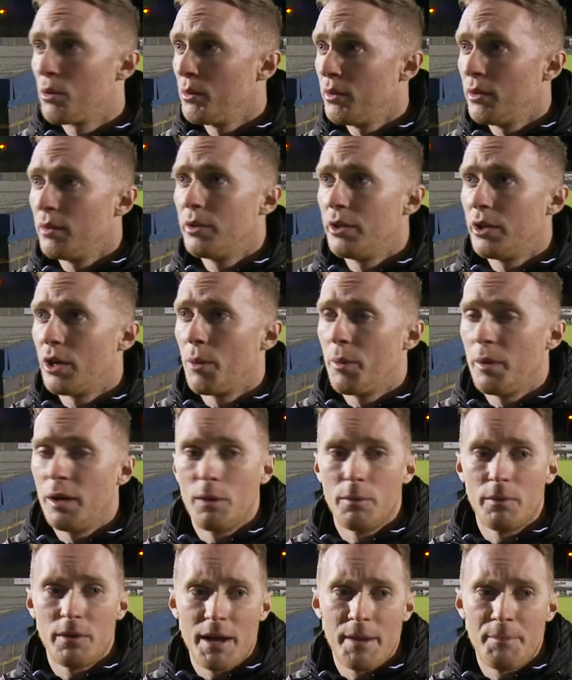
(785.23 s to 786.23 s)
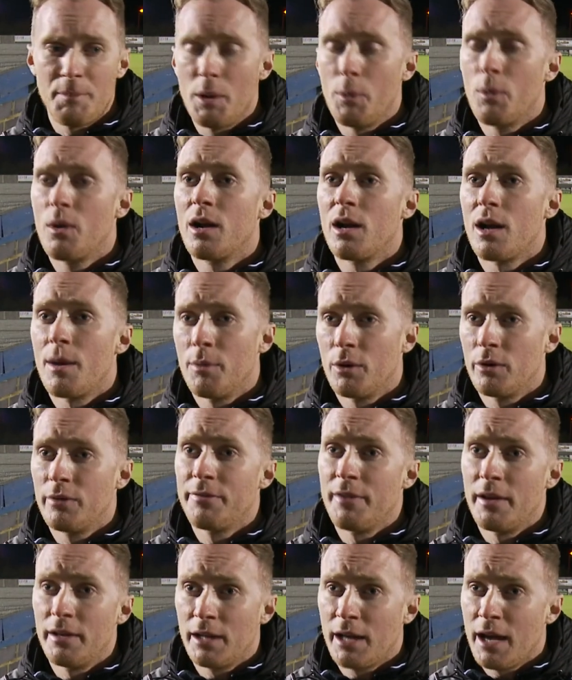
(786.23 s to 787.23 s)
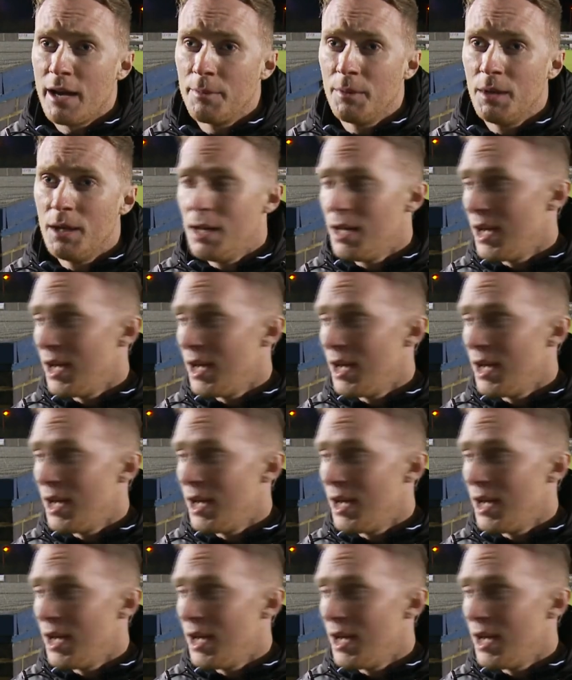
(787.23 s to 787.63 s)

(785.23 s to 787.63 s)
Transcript: We look at people can come on and affect the game.